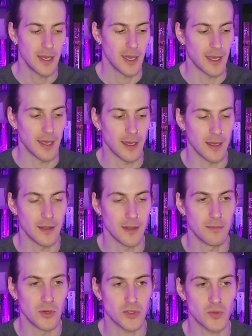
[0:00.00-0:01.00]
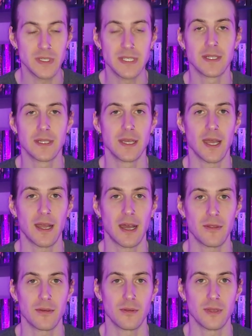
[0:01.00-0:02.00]
and most recently I
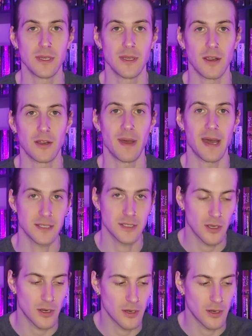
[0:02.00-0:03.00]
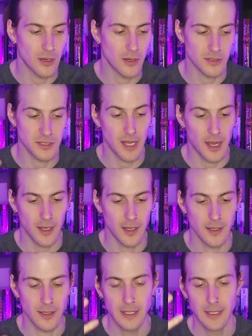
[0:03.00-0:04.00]
got through the Arabasta arc or
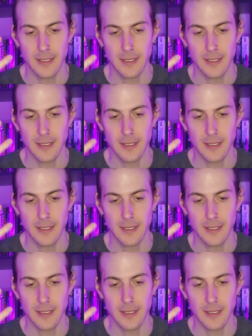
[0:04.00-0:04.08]
saga,